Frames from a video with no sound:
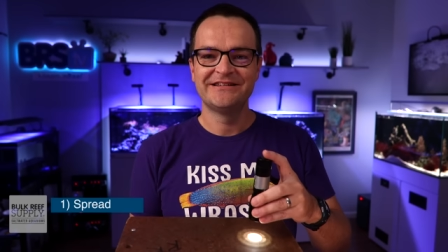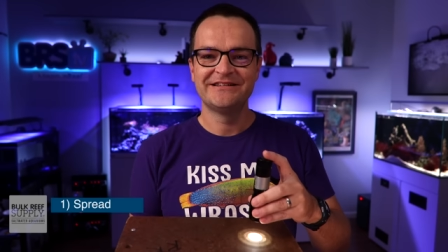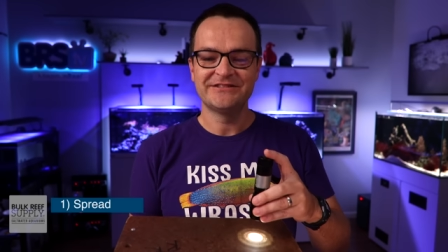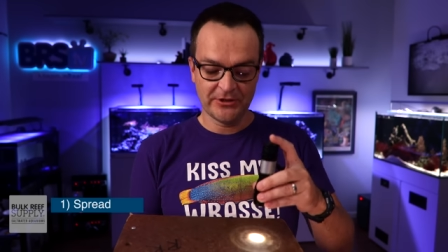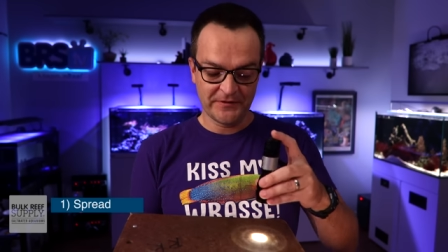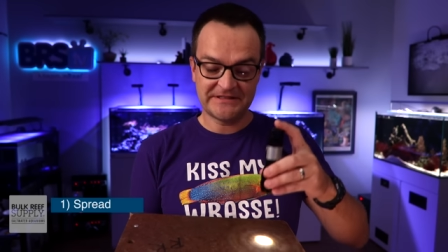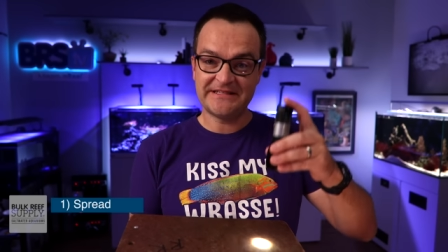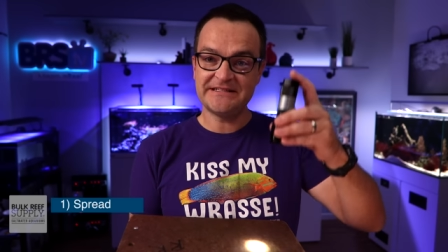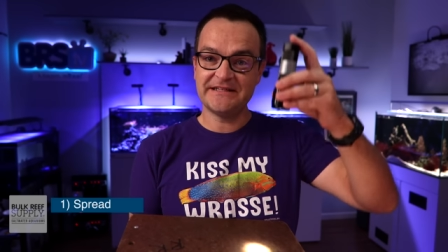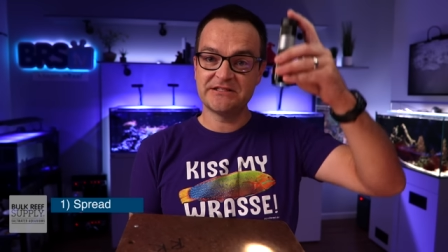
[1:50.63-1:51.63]
So the
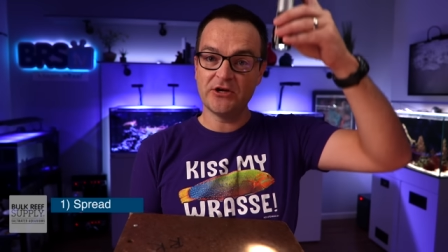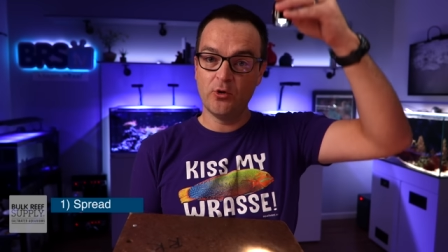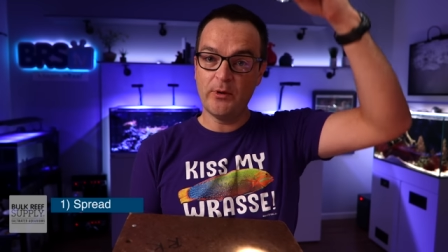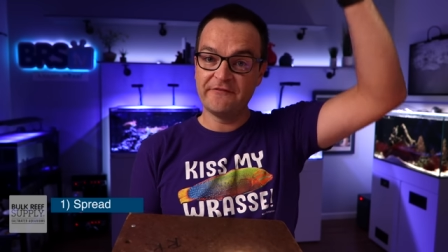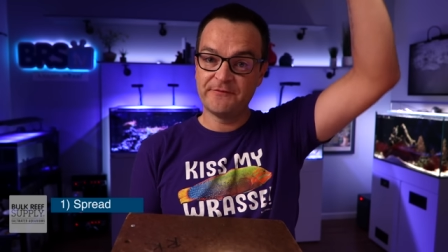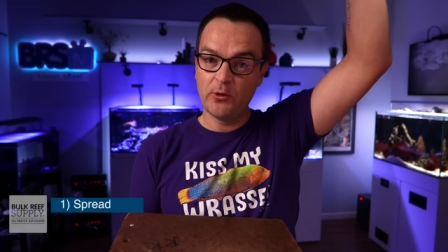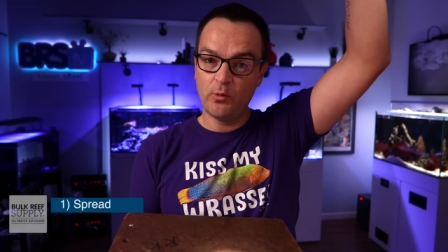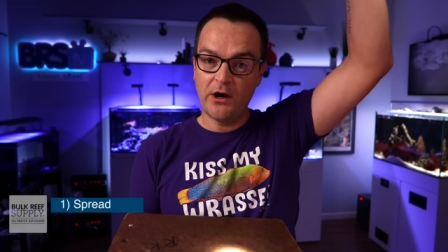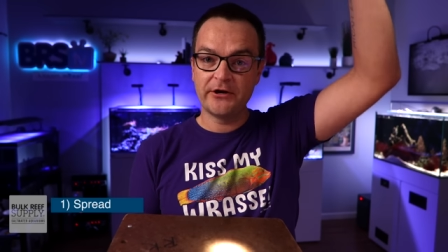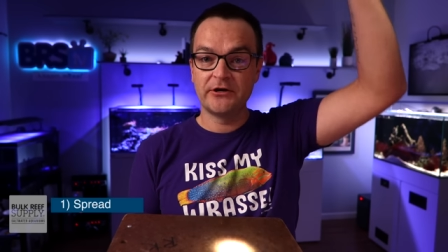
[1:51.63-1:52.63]
distance away from the
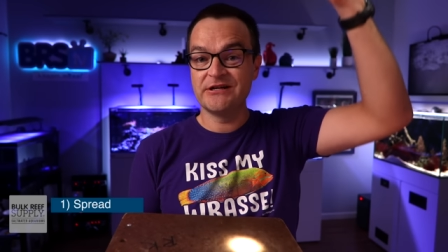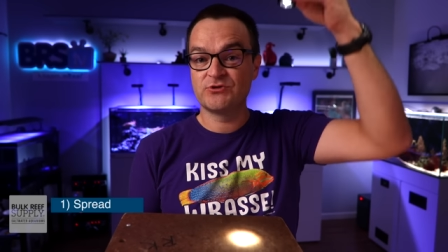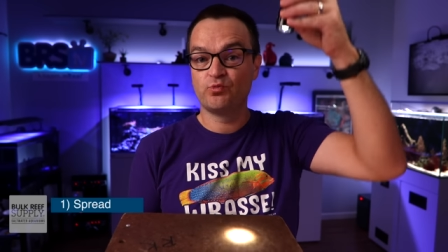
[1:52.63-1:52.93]
water is